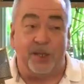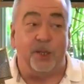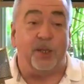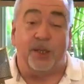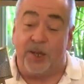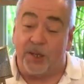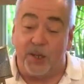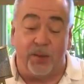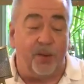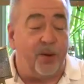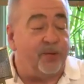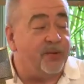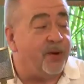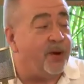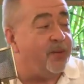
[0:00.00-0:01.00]
and she does them
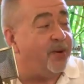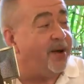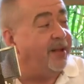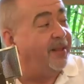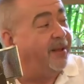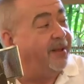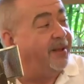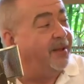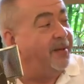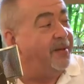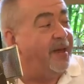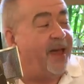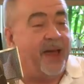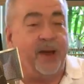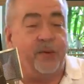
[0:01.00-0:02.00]
all very well.
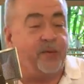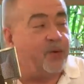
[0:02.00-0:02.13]
And, of